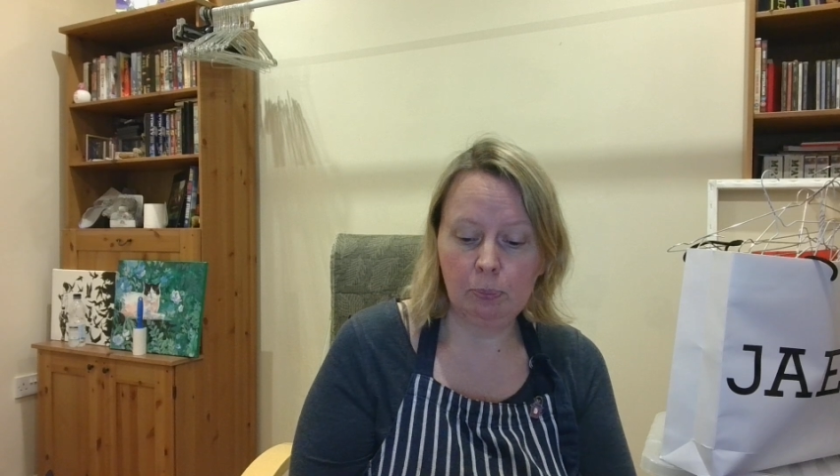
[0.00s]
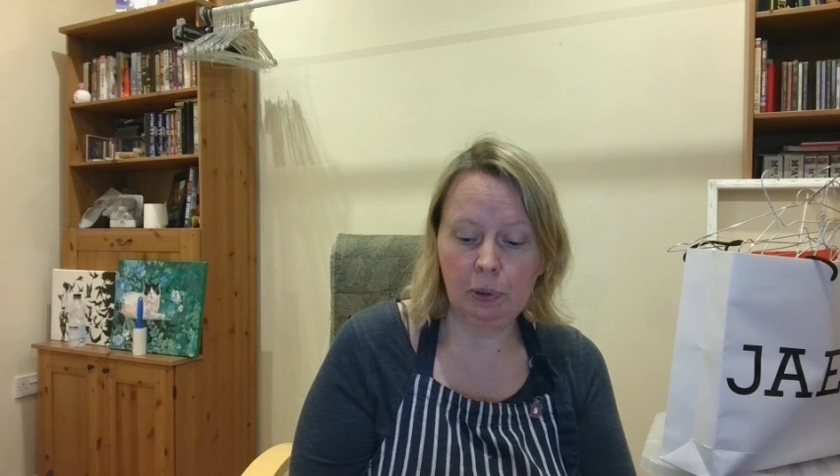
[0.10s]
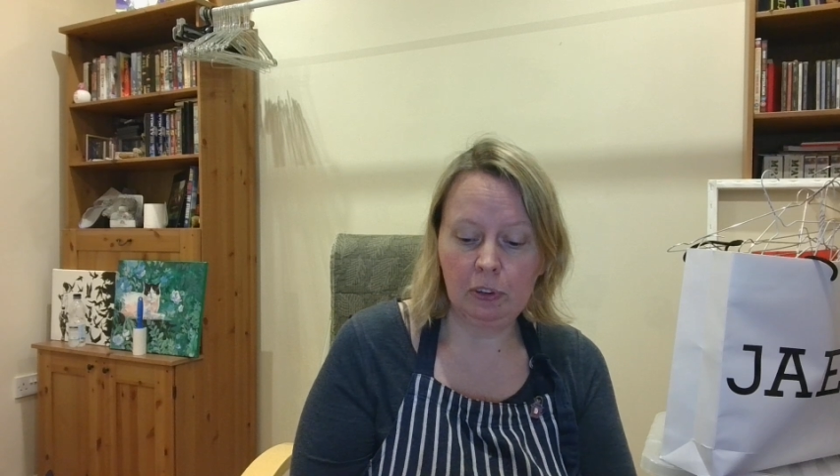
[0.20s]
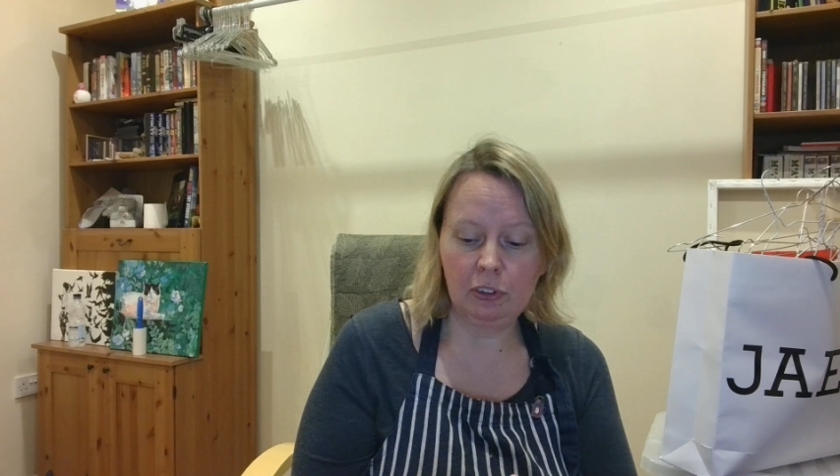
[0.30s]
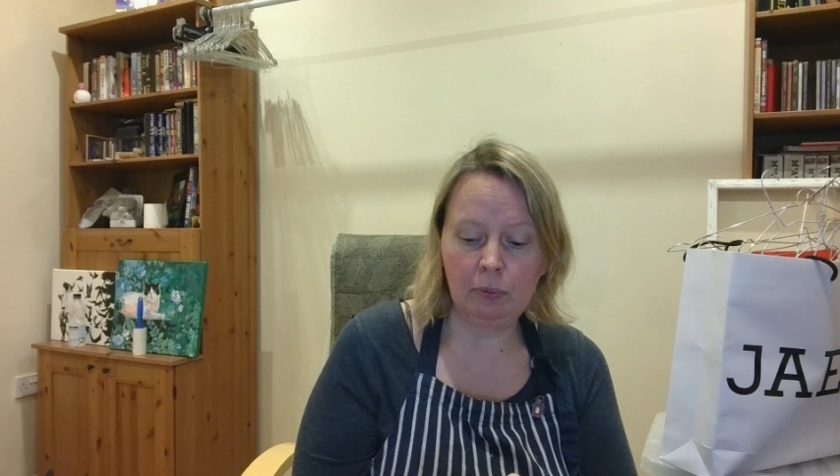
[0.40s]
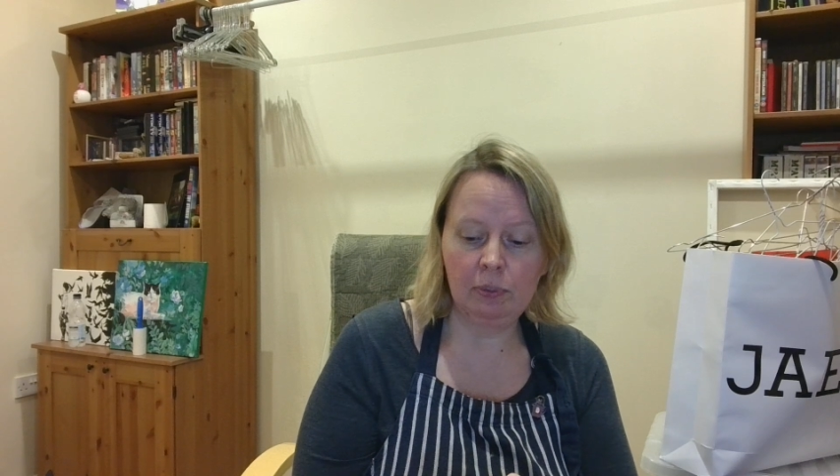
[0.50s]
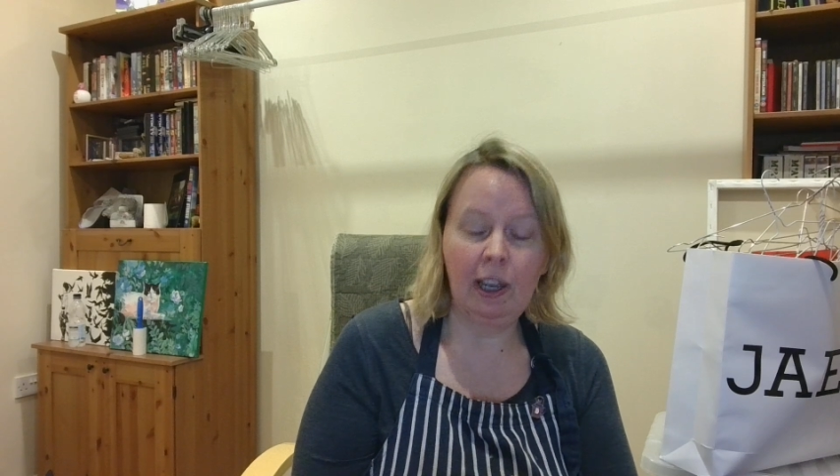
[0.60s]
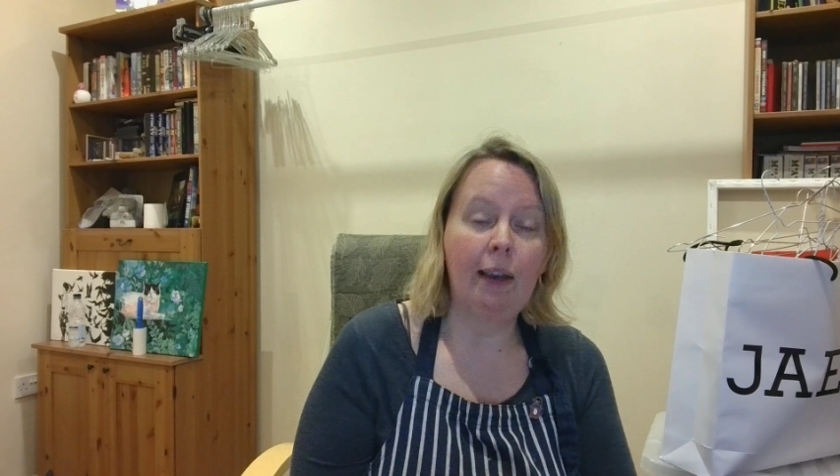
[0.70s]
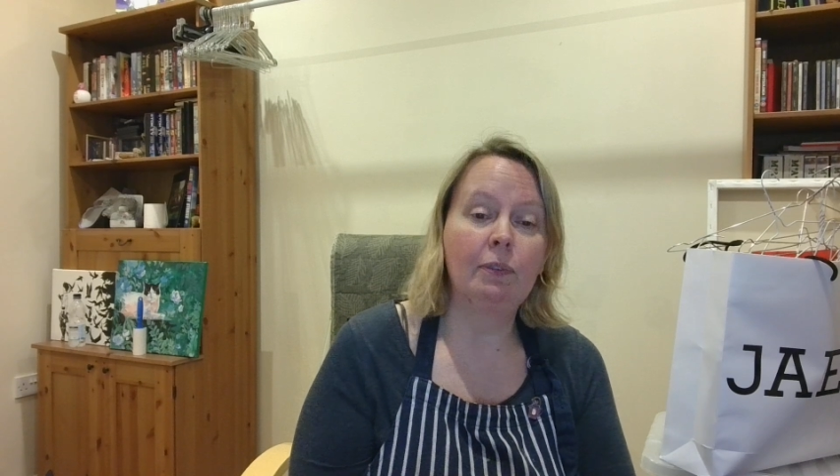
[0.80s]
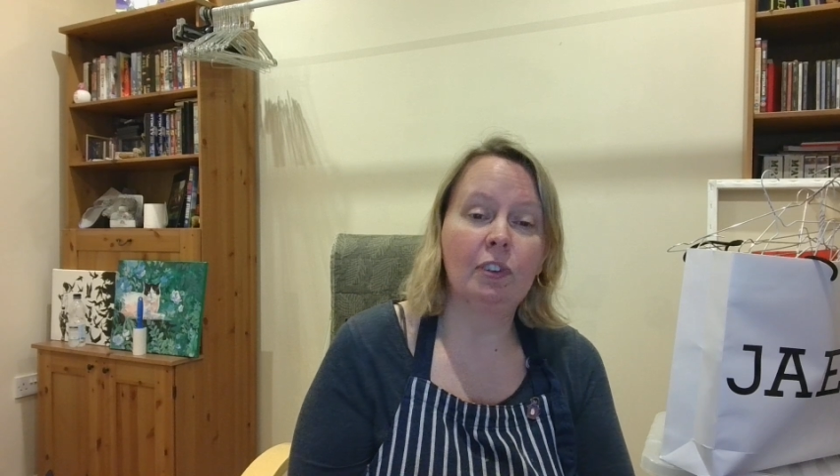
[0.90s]
but
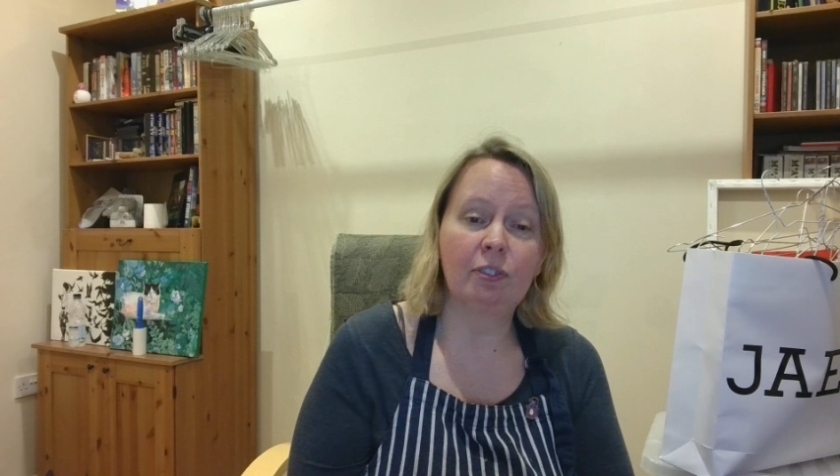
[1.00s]
sometimes